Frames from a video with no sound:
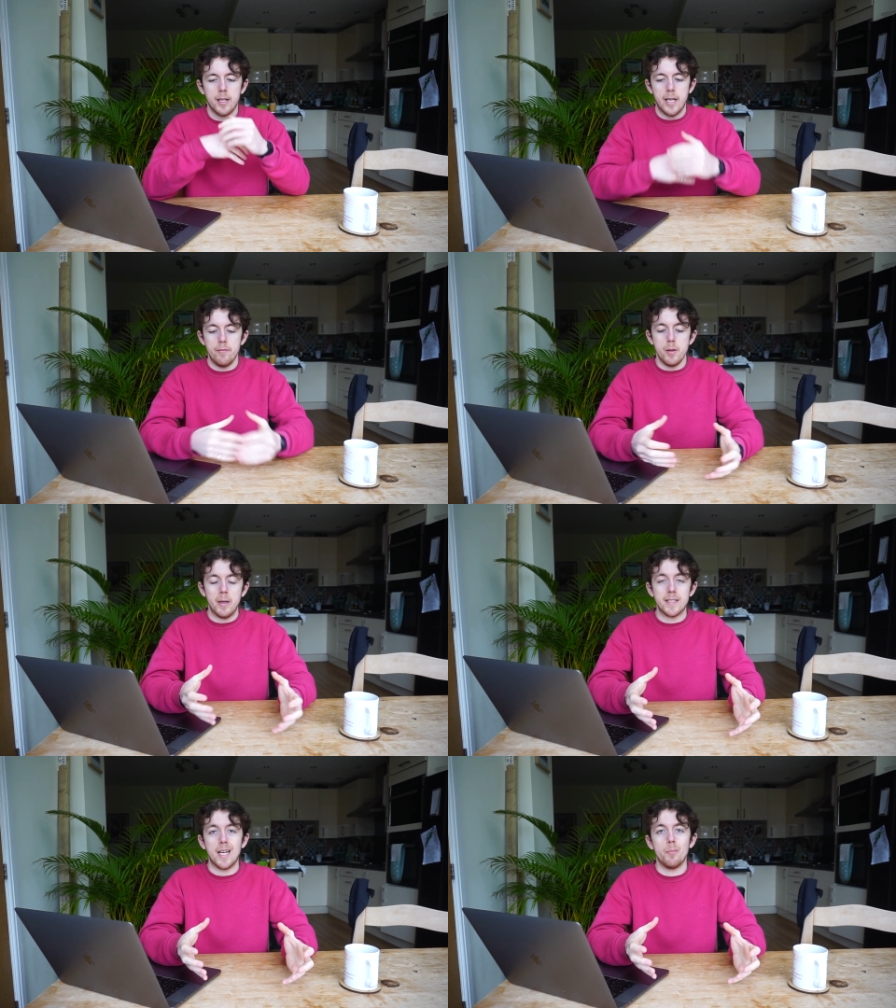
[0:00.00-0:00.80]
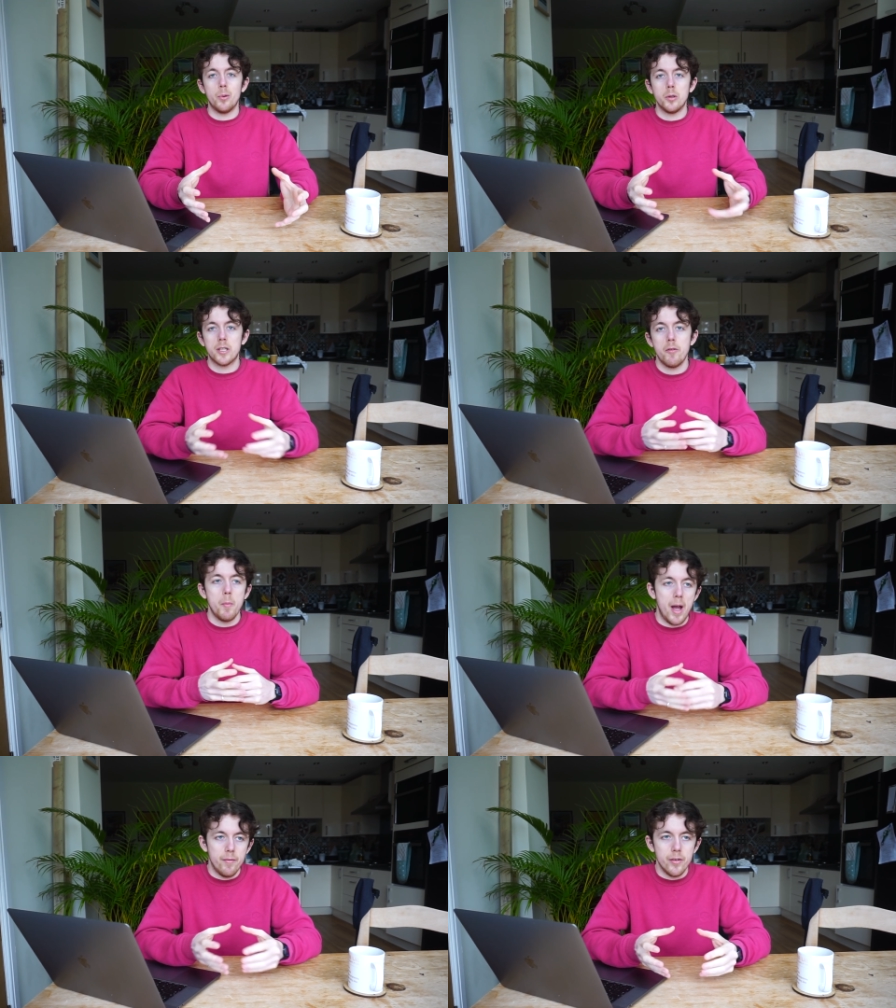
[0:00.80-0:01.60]
give them examples, give
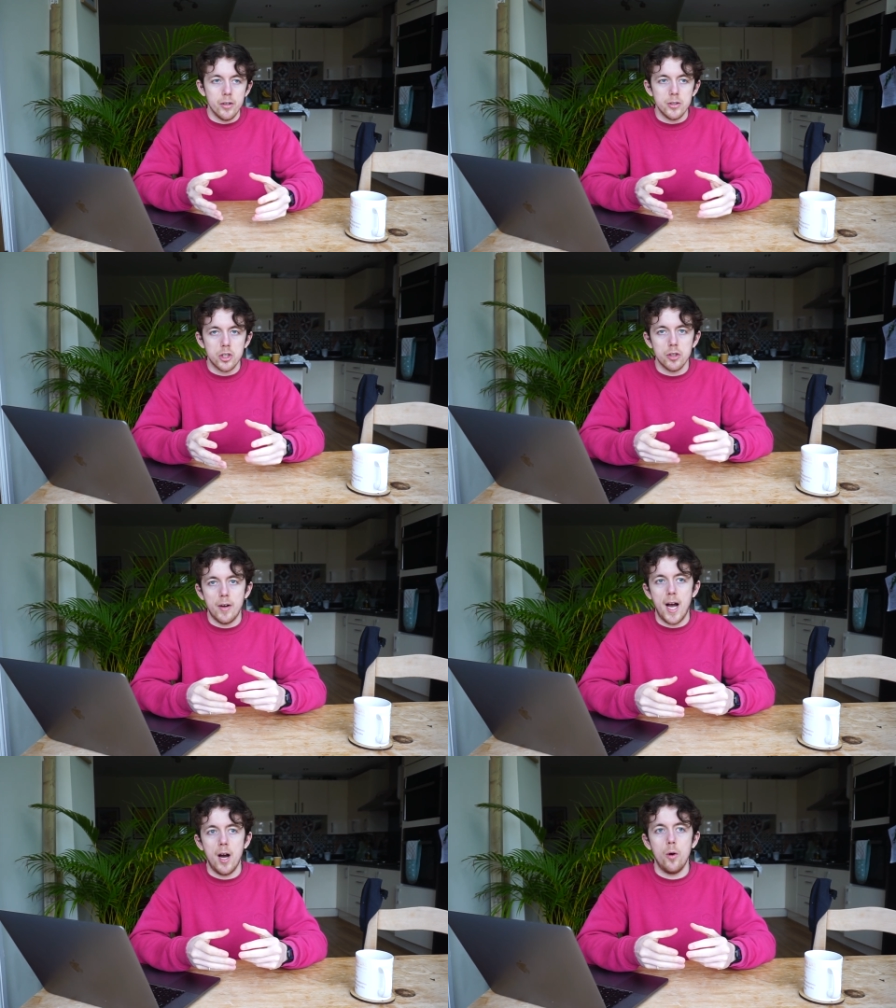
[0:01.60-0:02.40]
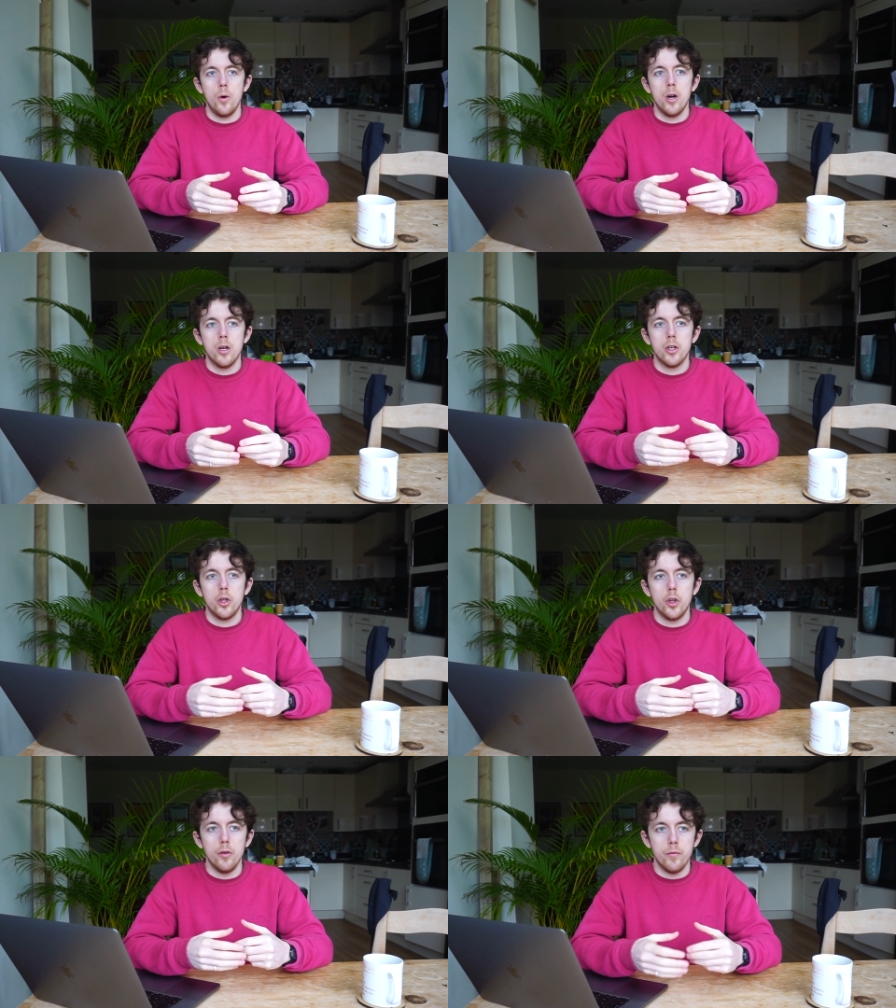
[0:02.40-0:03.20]
them evidence of how
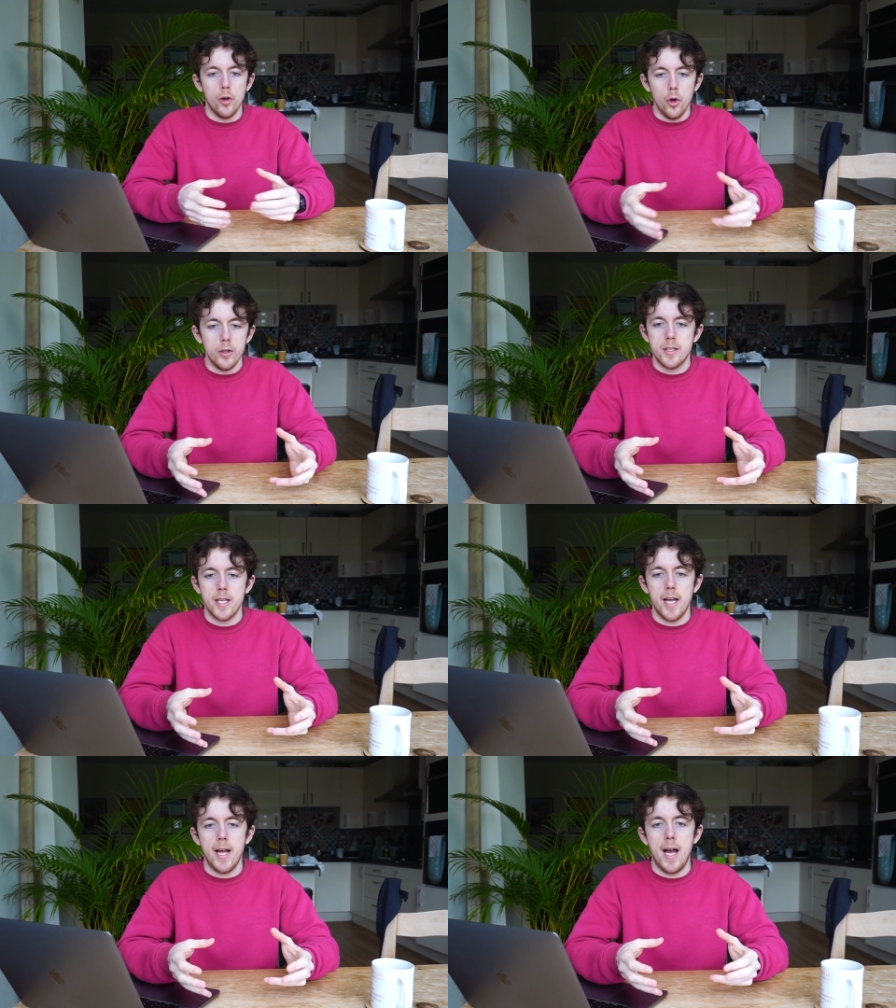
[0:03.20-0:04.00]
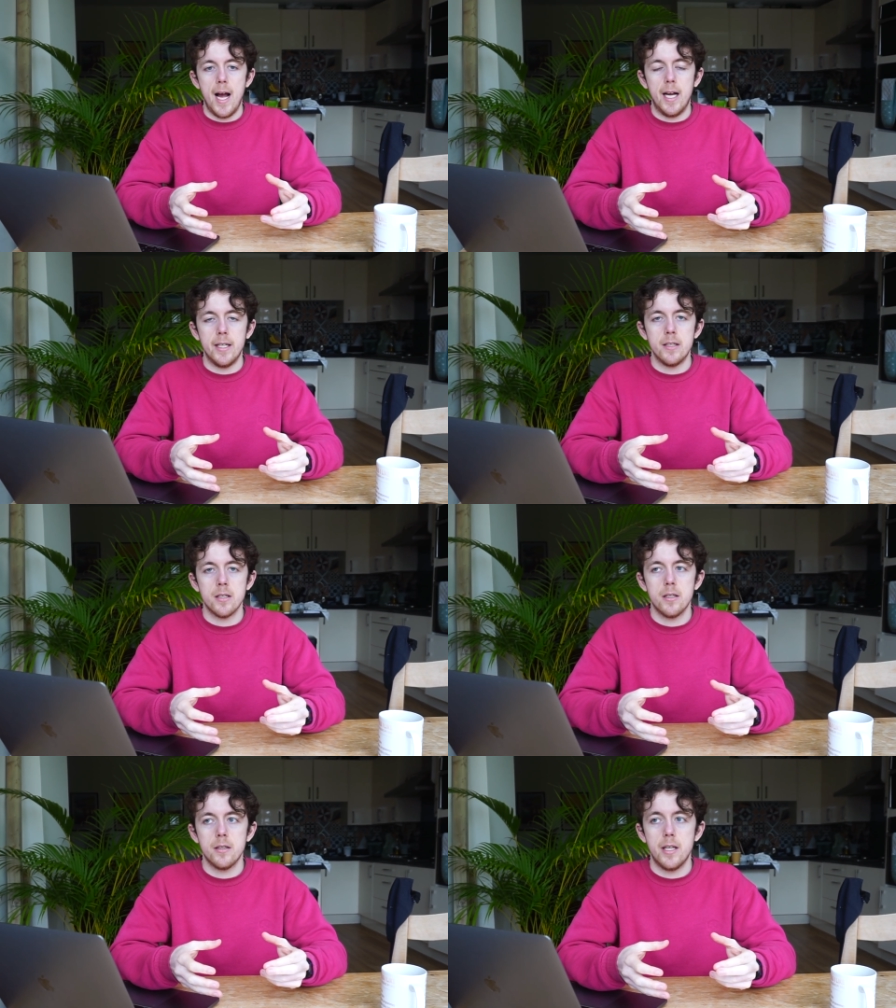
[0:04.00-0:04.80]
you've earned it, and
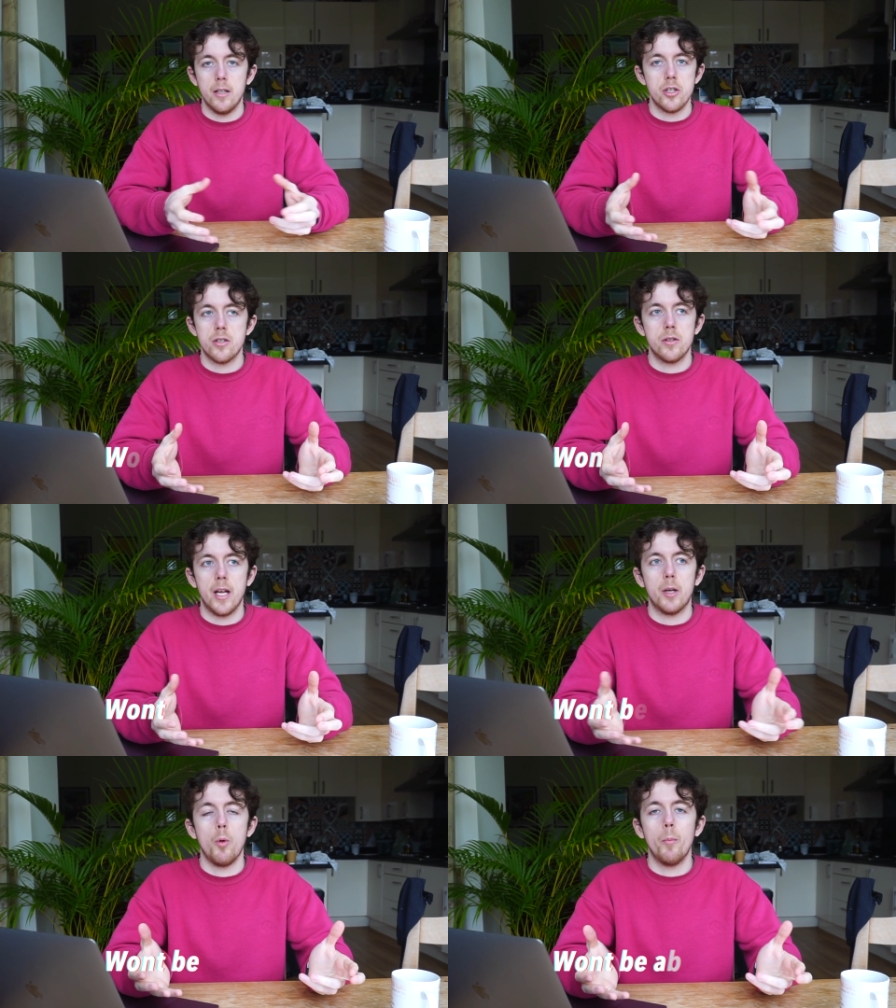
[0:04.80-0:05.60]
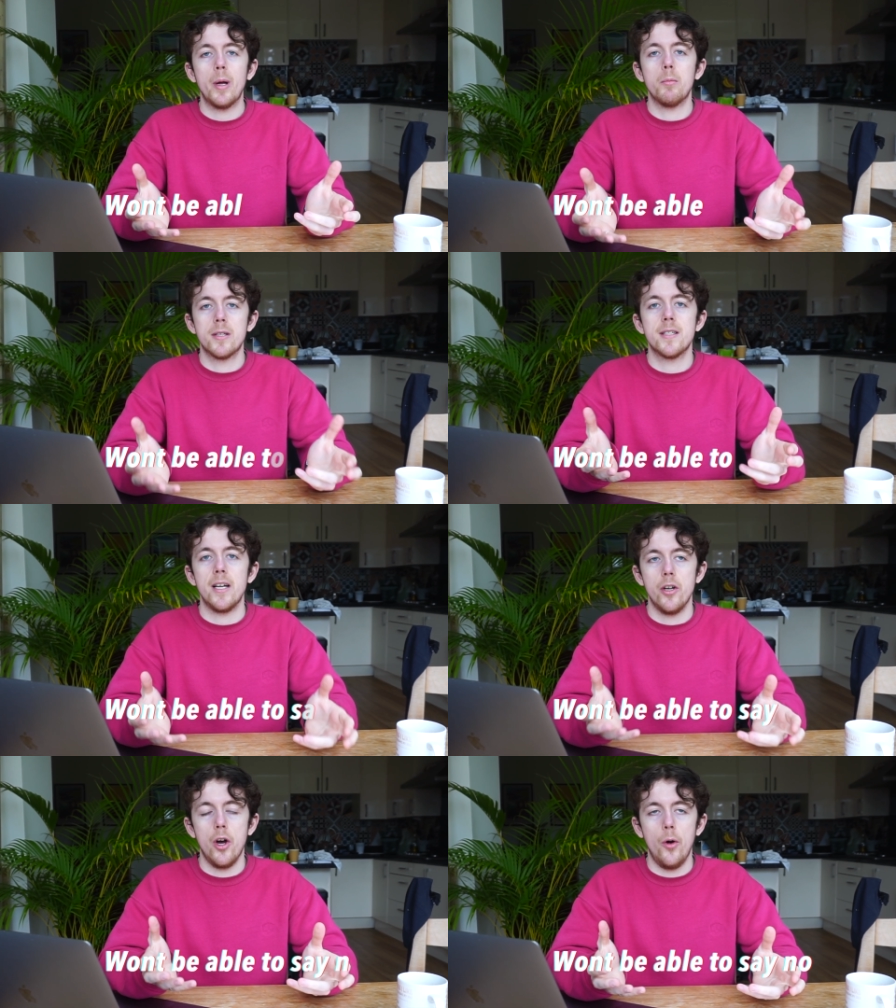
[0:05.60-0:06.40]
they'll just, they won't be able to say
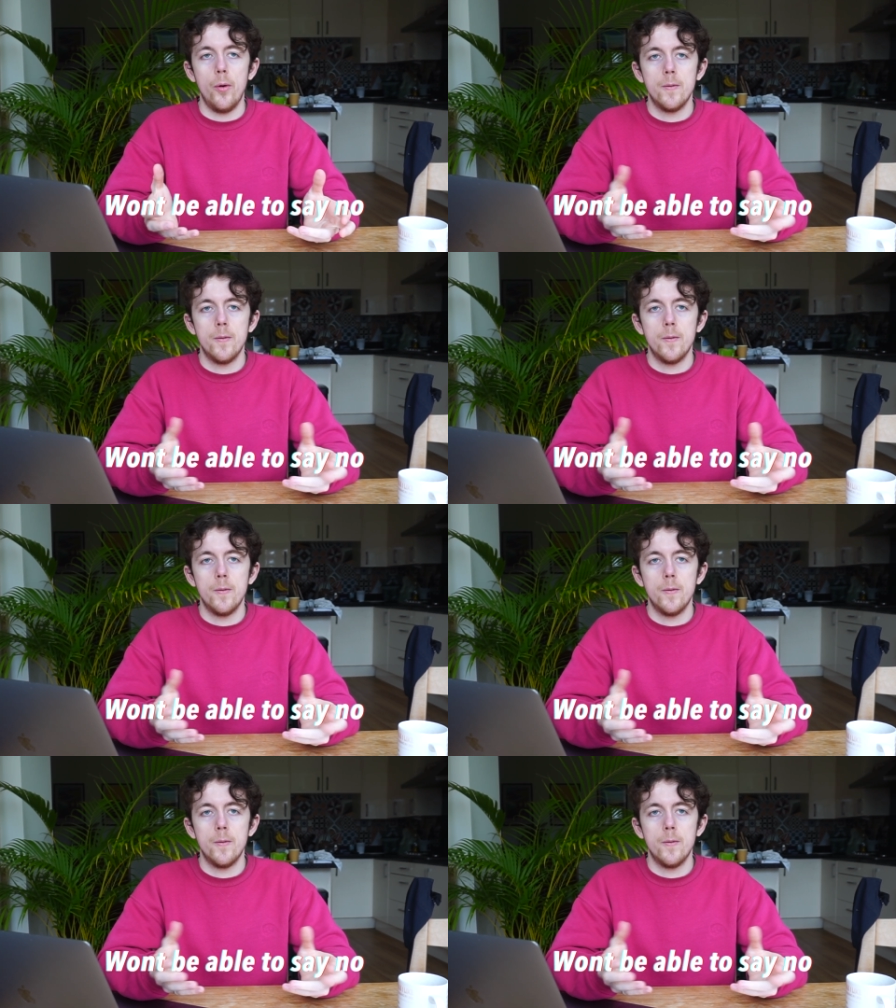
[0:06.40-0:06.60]
no.